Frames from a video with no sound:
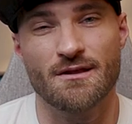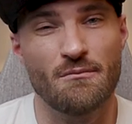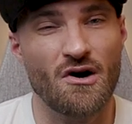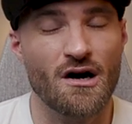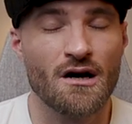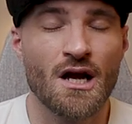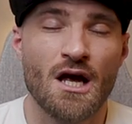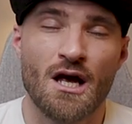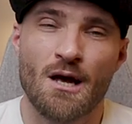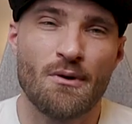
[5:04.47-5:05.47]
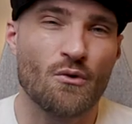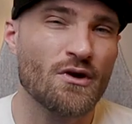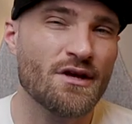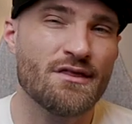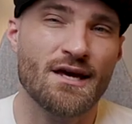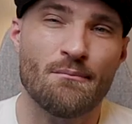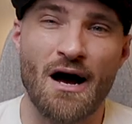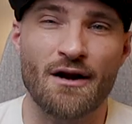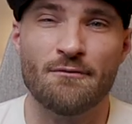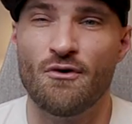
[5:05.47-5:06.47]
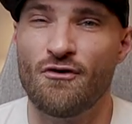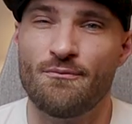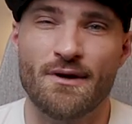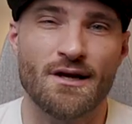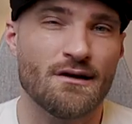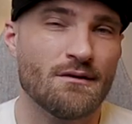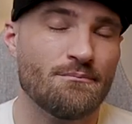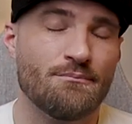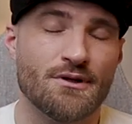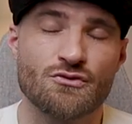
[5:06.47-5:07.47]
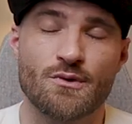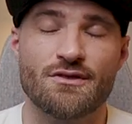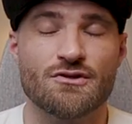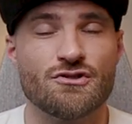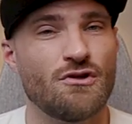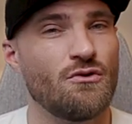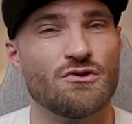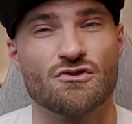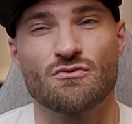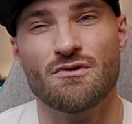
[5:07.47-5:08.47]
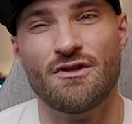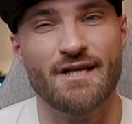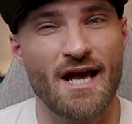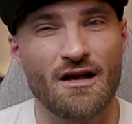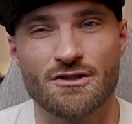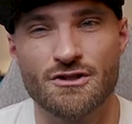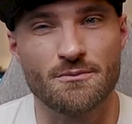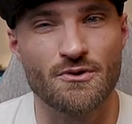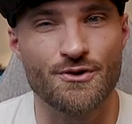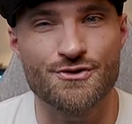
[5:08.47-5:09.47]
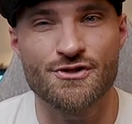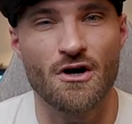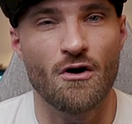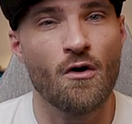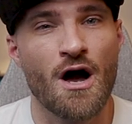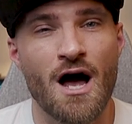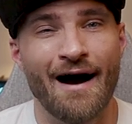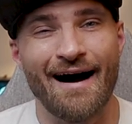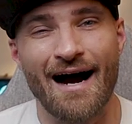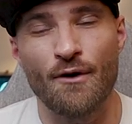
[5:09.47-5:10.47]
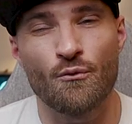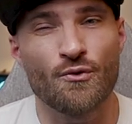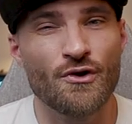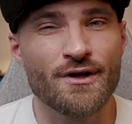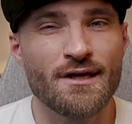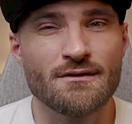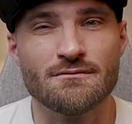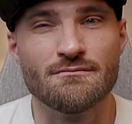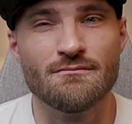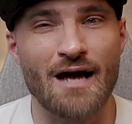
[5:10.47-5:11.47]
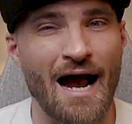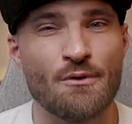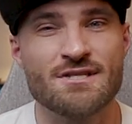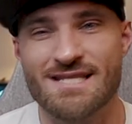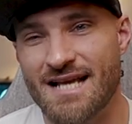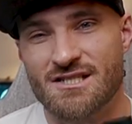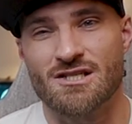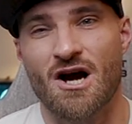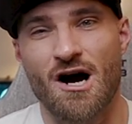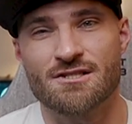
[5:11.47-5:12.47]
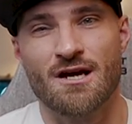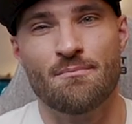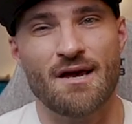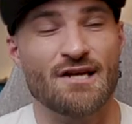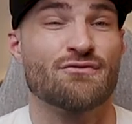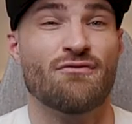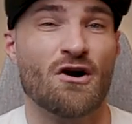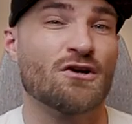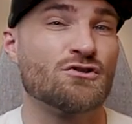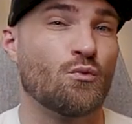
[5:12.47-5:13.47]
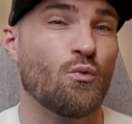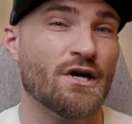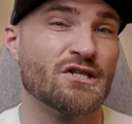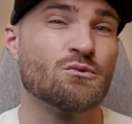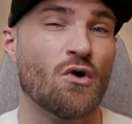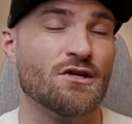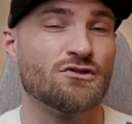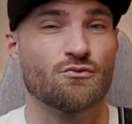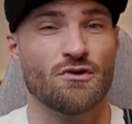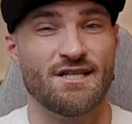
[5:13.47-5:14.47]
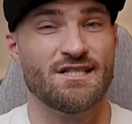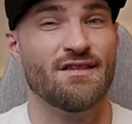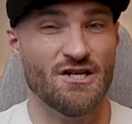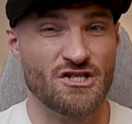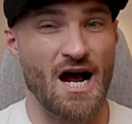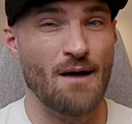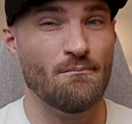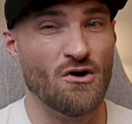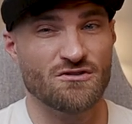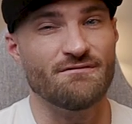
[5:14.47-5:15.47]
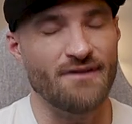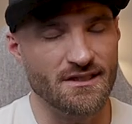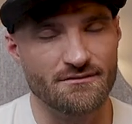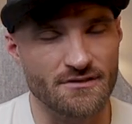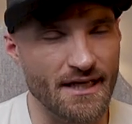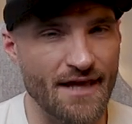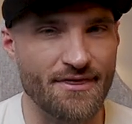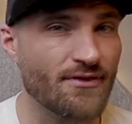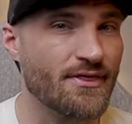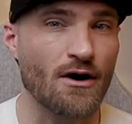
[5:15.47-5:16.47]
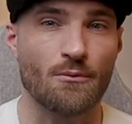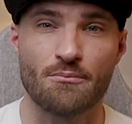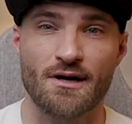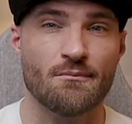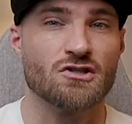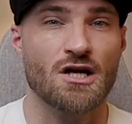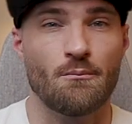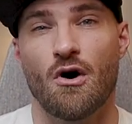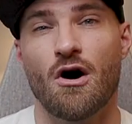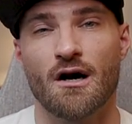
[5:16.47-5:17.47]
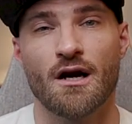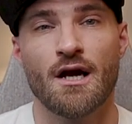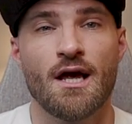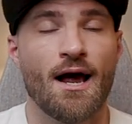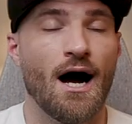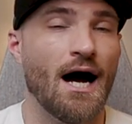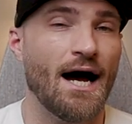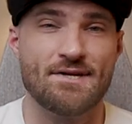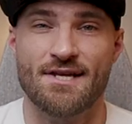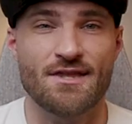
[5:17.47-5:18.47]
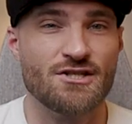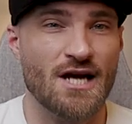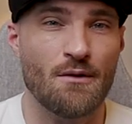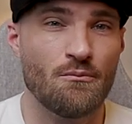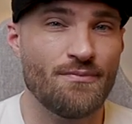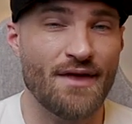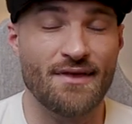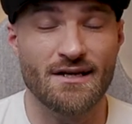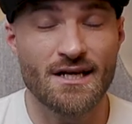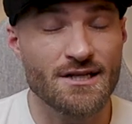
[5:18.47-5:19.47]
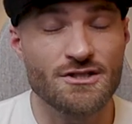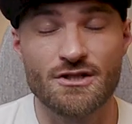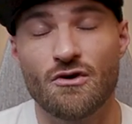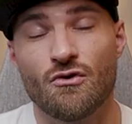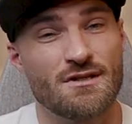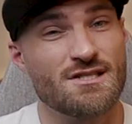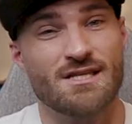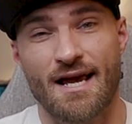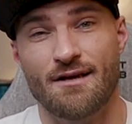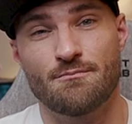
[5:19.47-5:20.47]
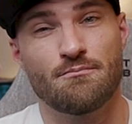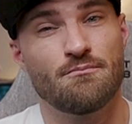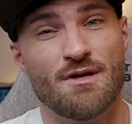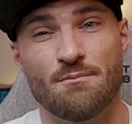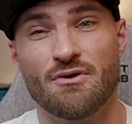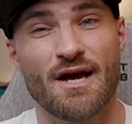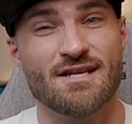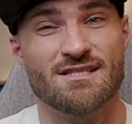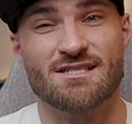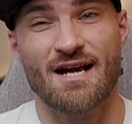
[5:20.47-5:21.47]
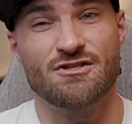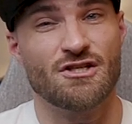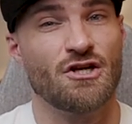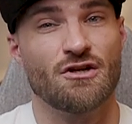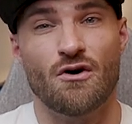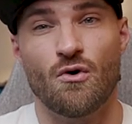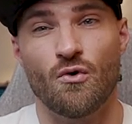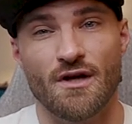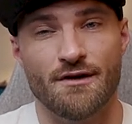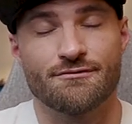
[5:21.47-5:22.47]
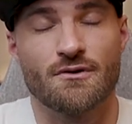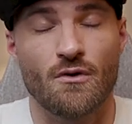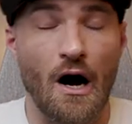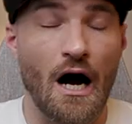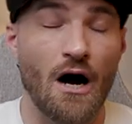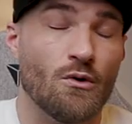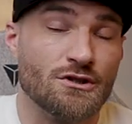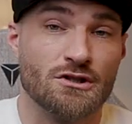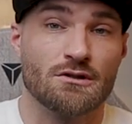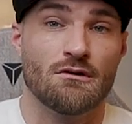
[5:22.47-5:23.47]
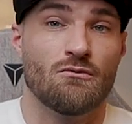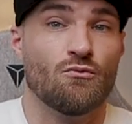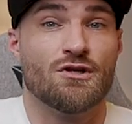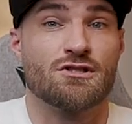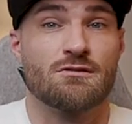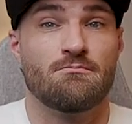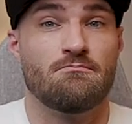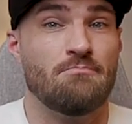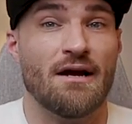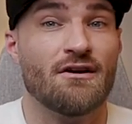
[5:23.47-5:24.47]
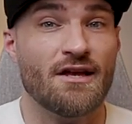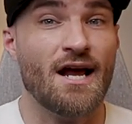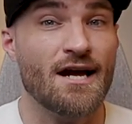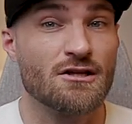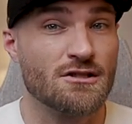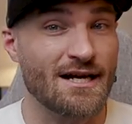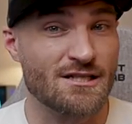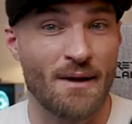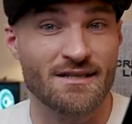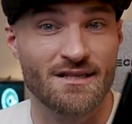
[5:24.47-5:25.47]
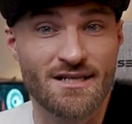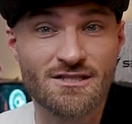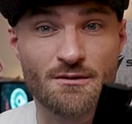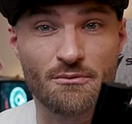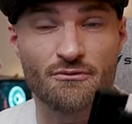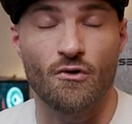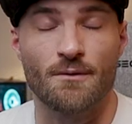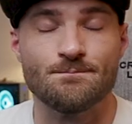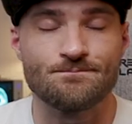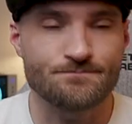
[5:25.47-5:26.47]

on the bar, but really the amount of movement between the two was really negligible. So I really I would say it's a toss up as far as which ones really did the job most effectively. I think they're pretty much on par uh, did the job that they needed to do in staying in place and staying secure the whole lift, uh, which was better than I expected these to perform.